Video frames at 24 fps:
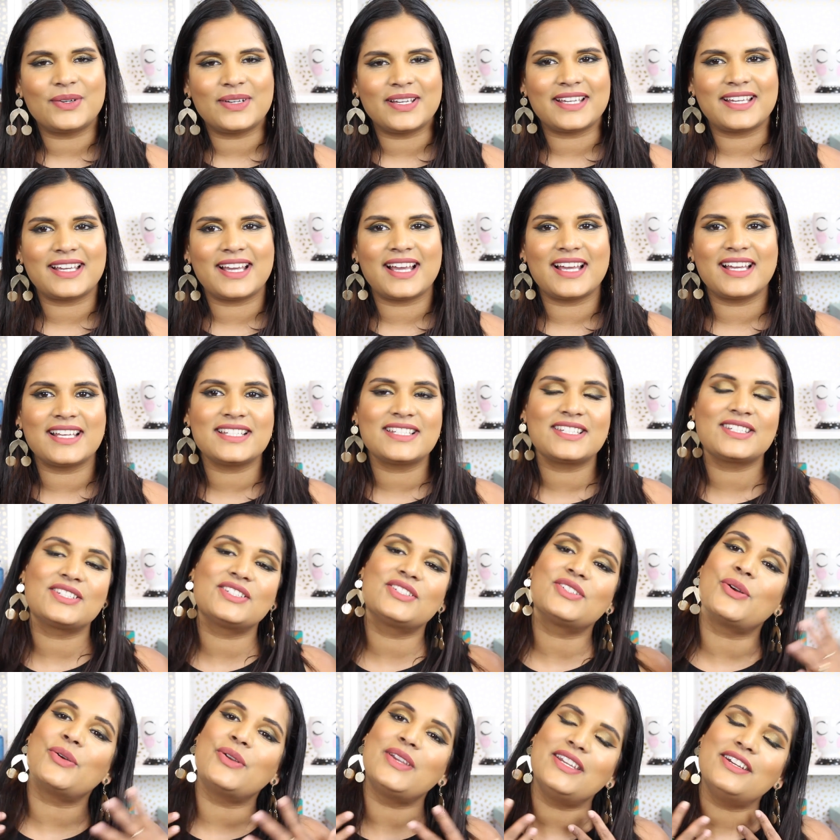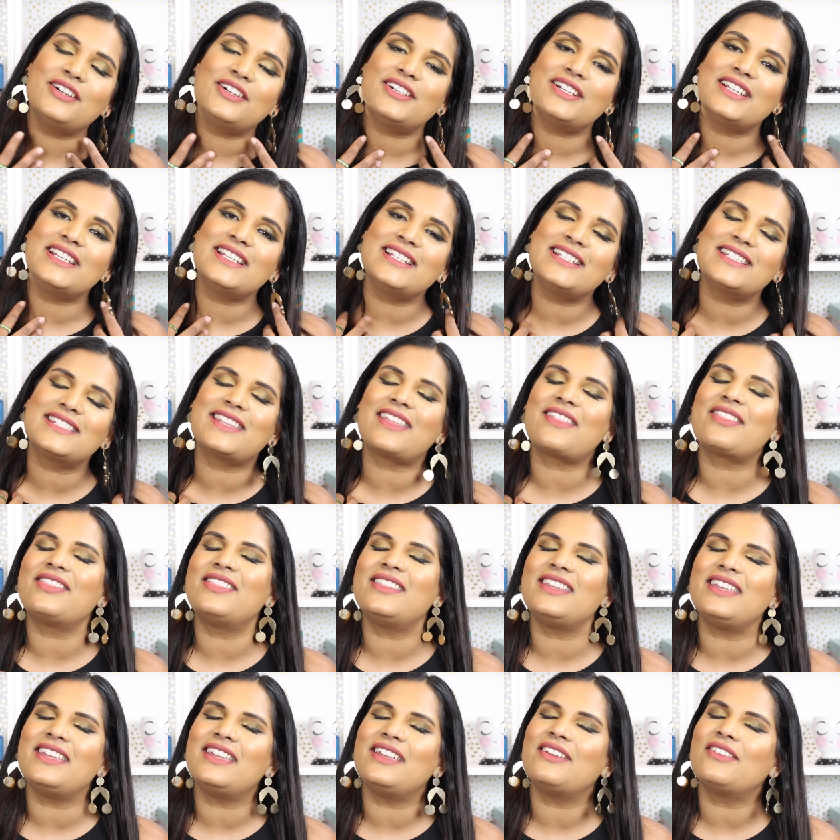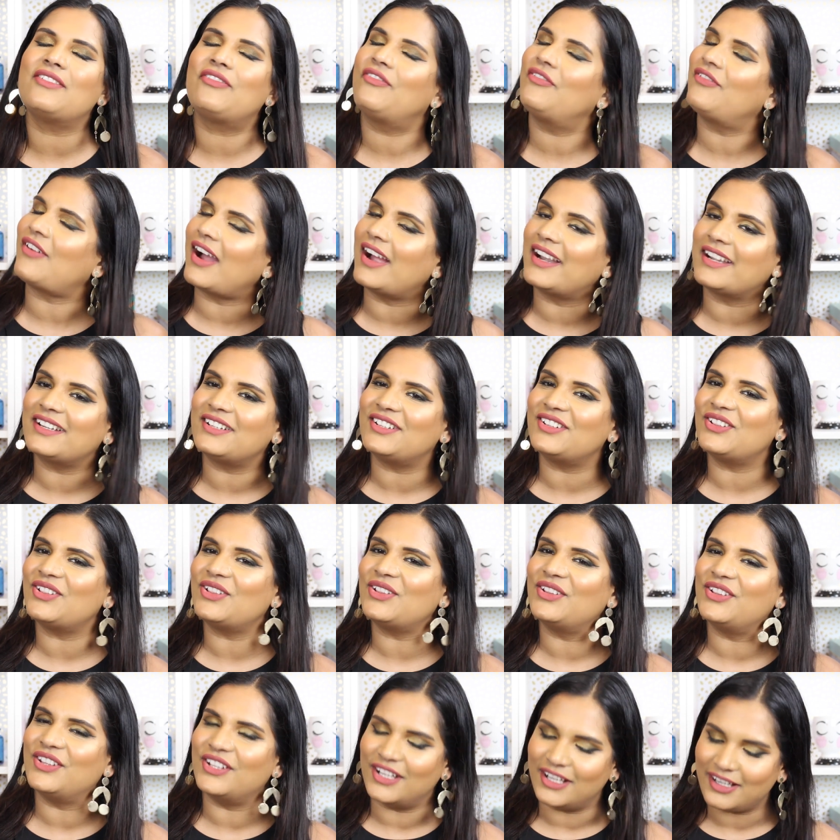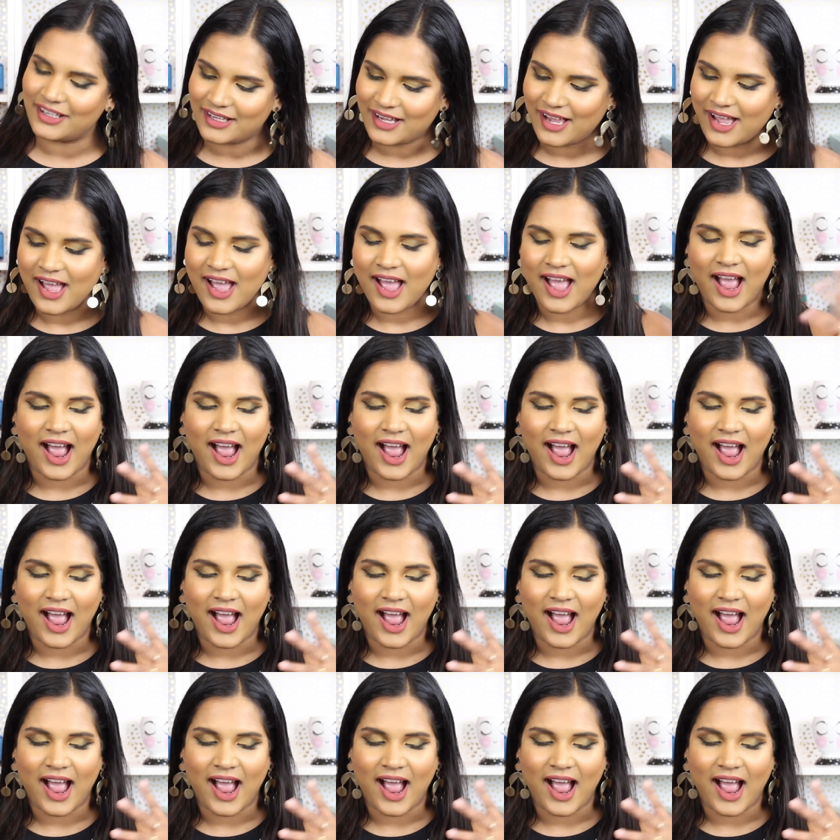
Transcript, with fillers: Okay guys, so here is the final look.